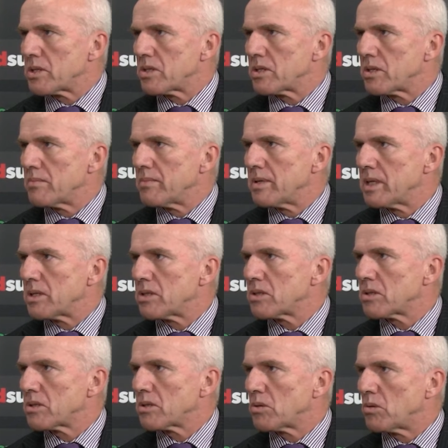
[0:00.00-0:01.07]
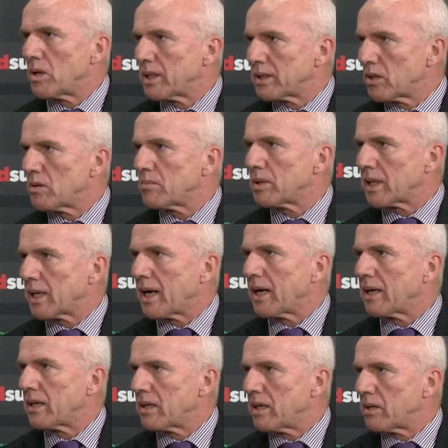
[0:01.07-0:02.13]
system is quite
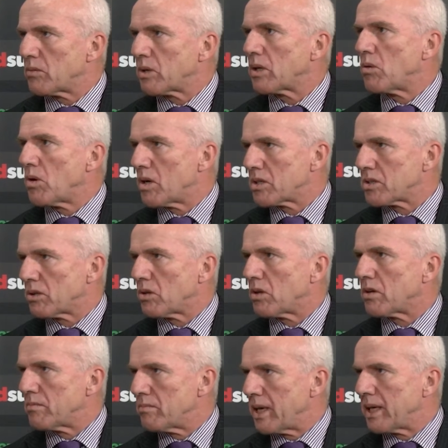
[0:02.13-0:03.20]
complicated and requires a lot of